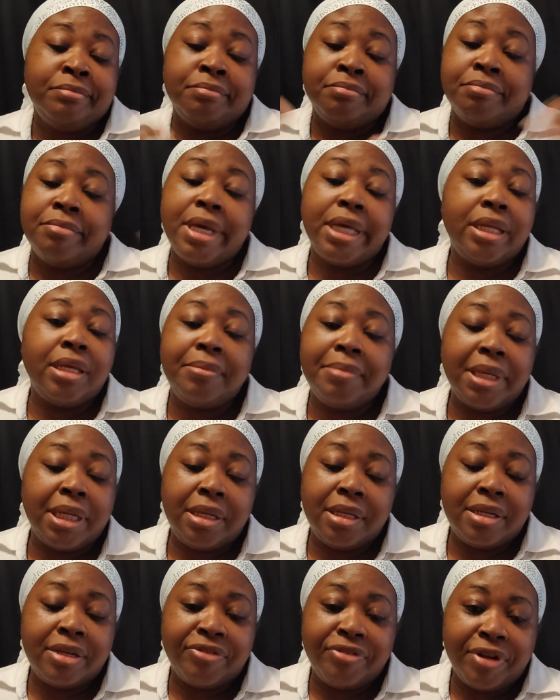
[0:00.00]
many,
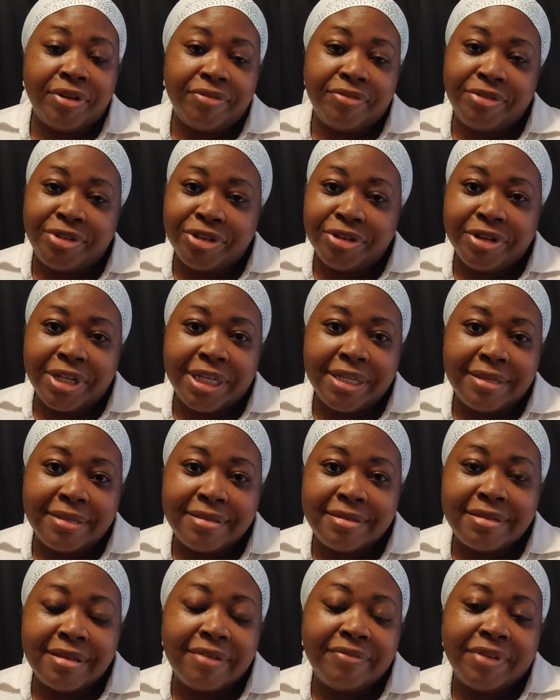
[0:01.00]
many different
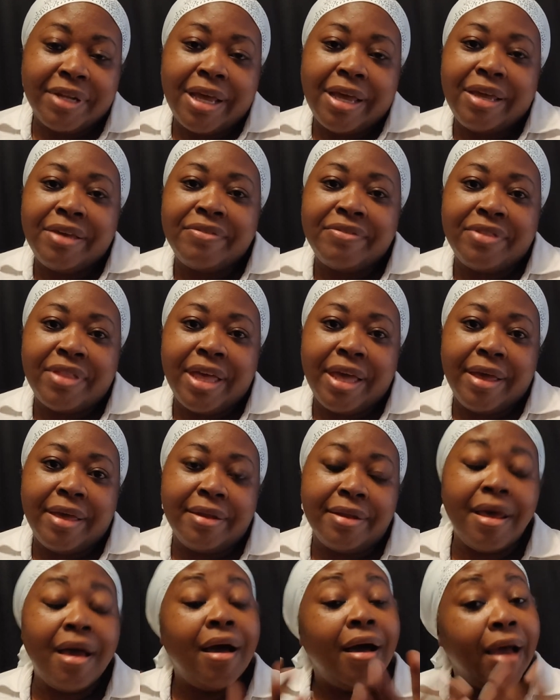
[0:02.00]
journeys of life
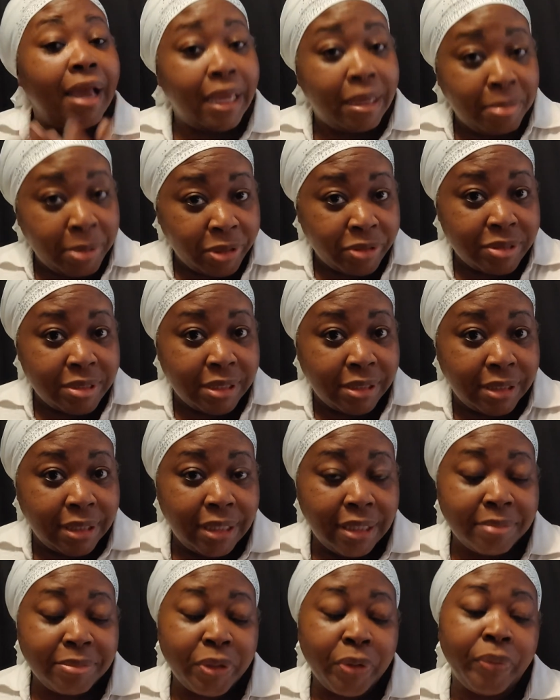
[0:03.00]
that I personally
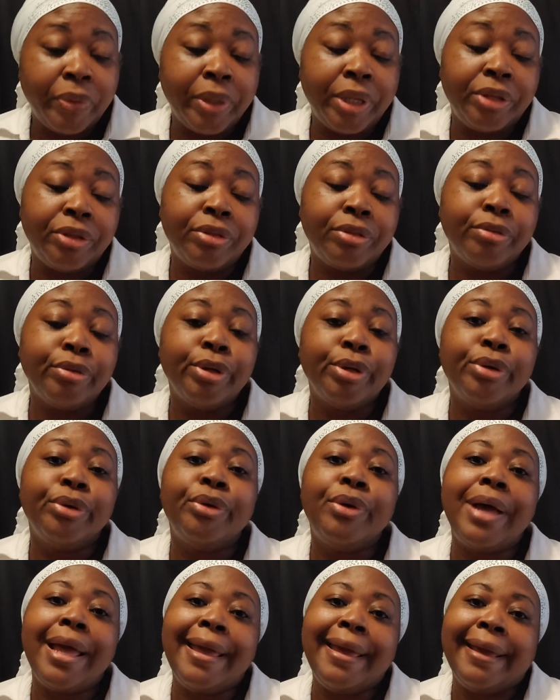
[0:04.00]
am going
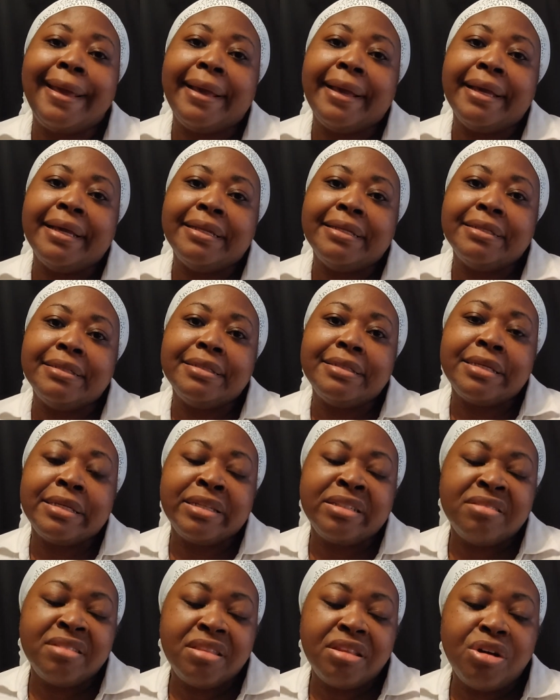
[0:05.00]
through and
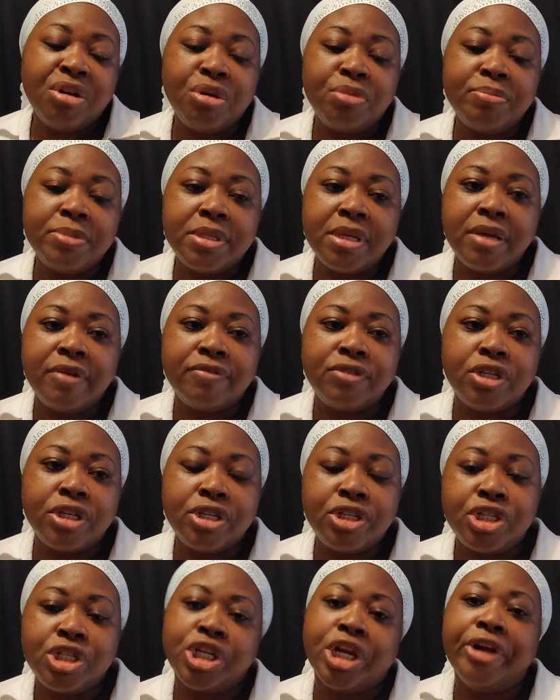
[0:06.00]
in the hopes of
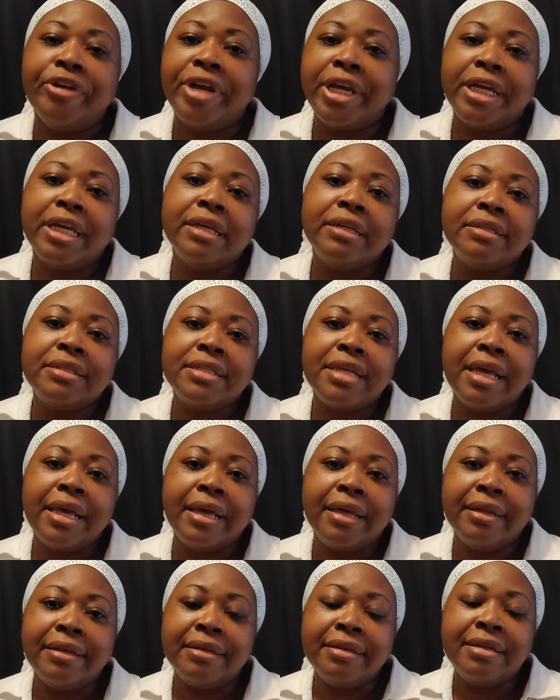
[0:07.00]
just sharing it
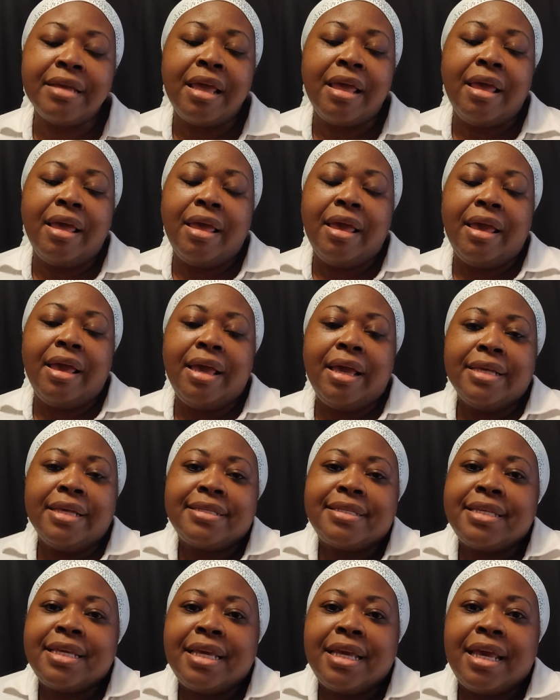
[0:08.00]
and
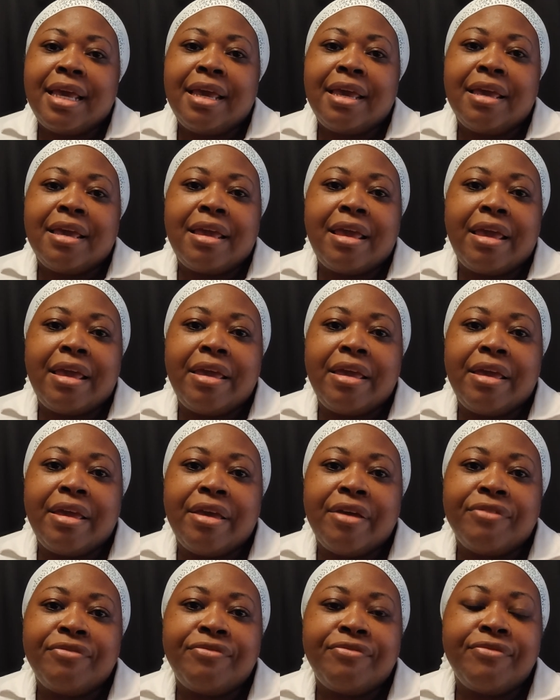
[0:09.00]
seeing
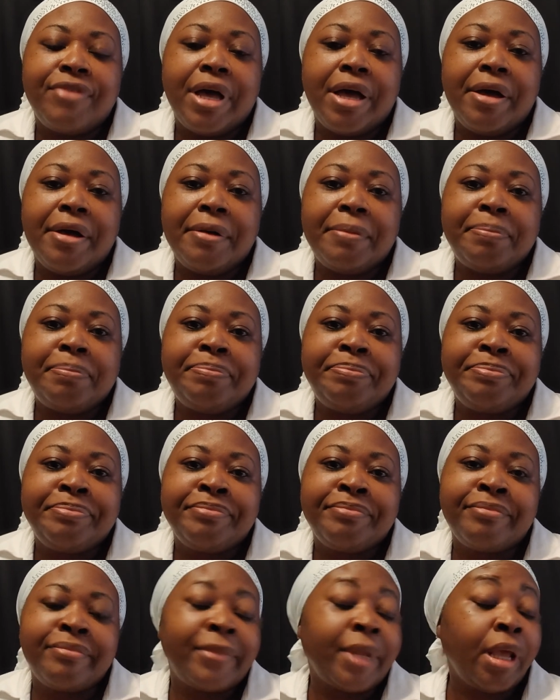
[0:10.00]
if um,
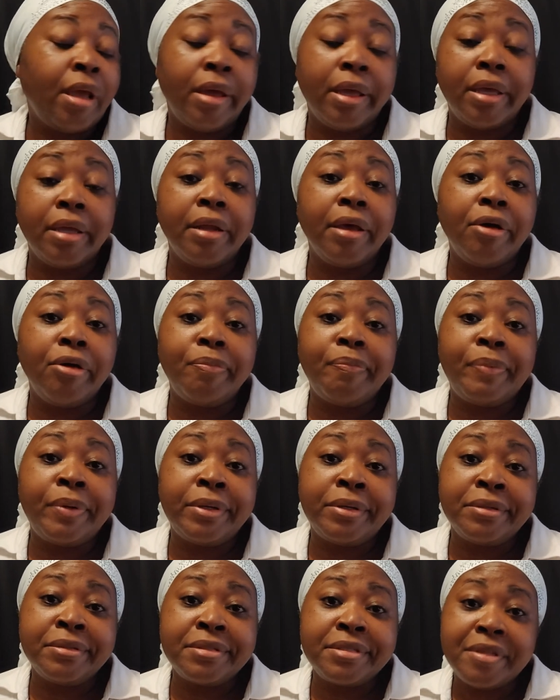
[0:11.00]
I can help
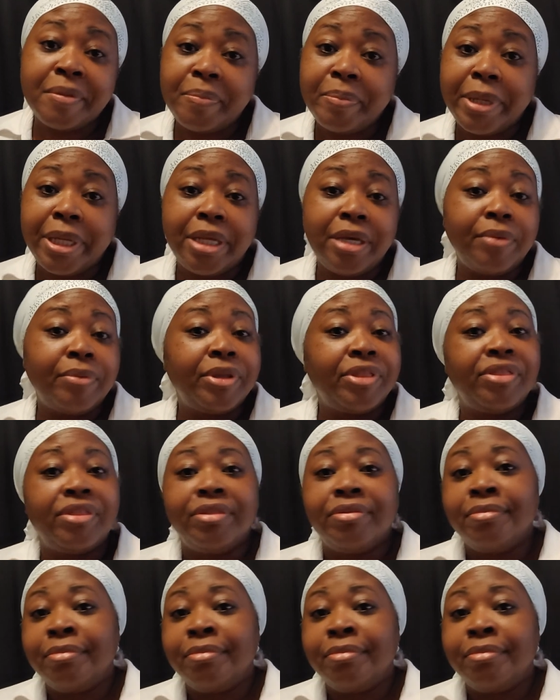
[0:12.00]
somebody with